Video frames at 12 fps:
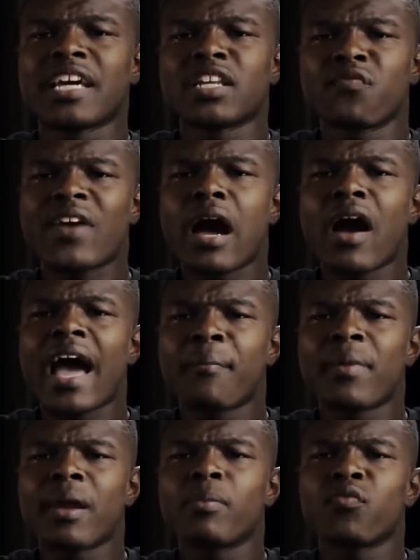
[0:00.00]
and the vow
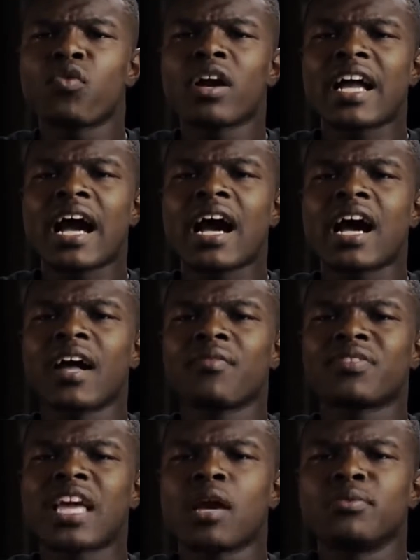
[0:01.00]
I made before God
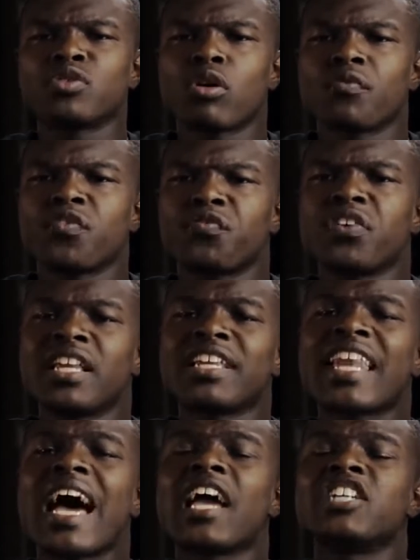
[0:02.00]
that he was going to fulfill
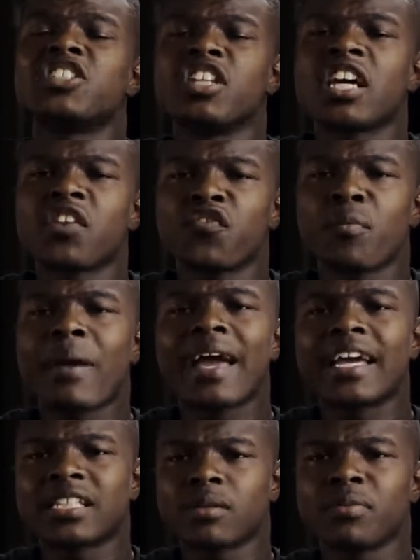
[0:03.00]
it. Now he's looking for my
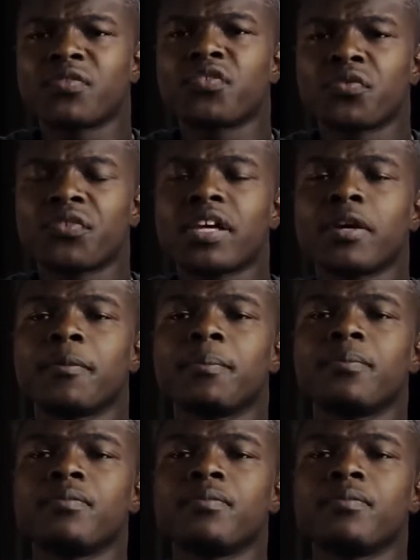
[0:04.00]
aim to be fulfilled.